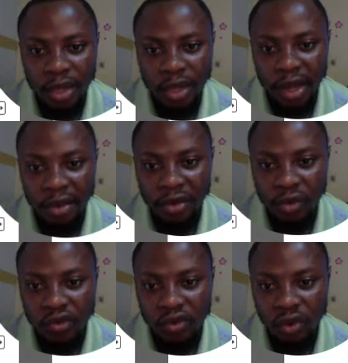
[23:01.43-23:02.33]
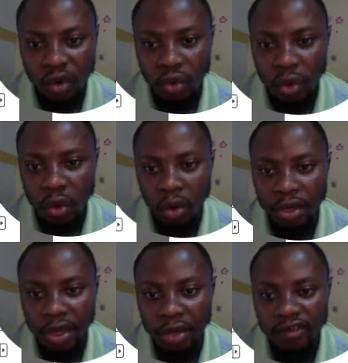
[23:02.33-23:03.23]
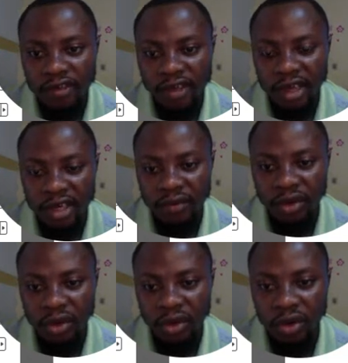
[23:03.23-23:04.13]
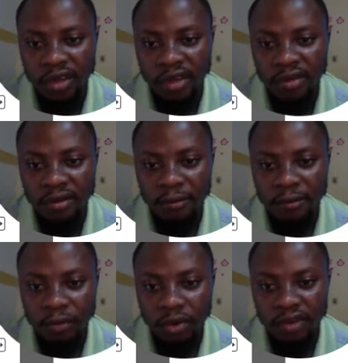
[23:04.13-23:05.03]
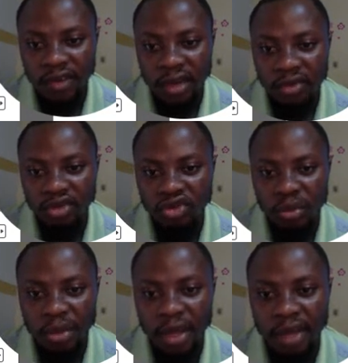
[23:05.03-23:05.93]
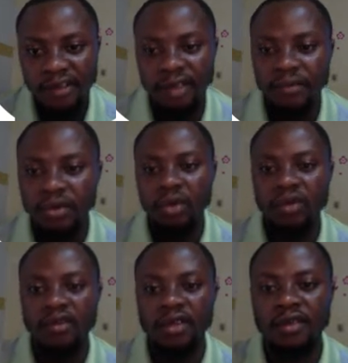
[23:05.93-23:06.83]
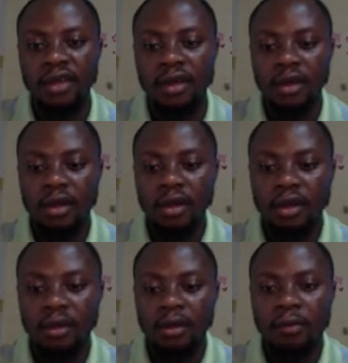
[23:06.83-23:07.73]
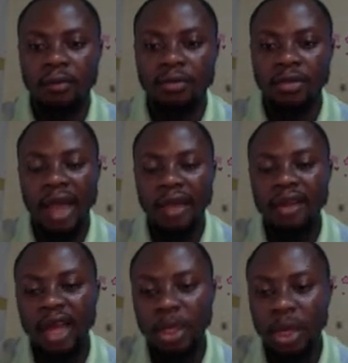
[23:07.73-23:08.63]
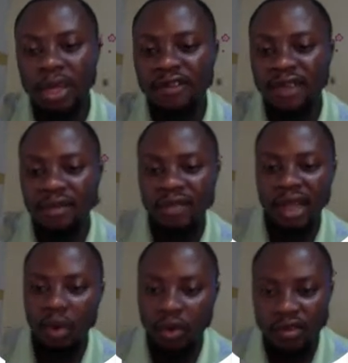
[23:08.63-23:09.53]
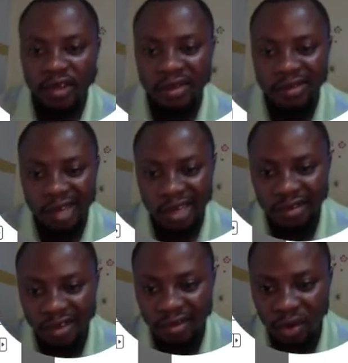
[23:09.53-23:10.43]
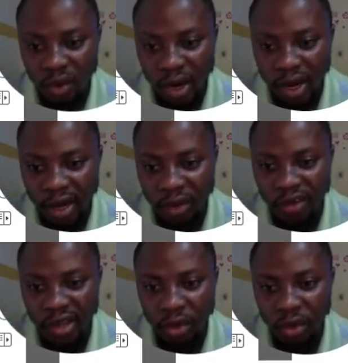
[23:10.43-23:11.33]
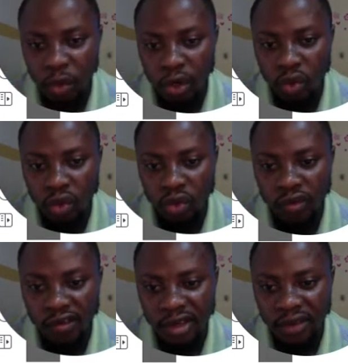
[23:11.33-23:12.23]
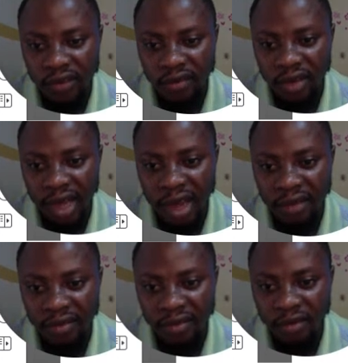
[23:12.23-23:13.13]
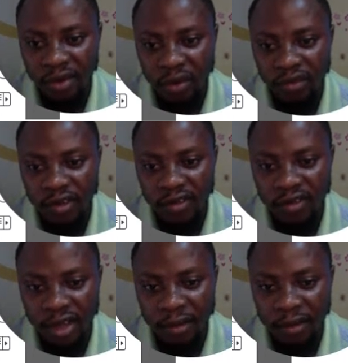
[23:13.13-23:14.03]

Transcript: and use, or you come here, you search for the audience. You understand? You just come here and search for the audience. I didn't actually save that audience. I didn't save the lookalike audience. Now, when you look, you see different. I have different audience here,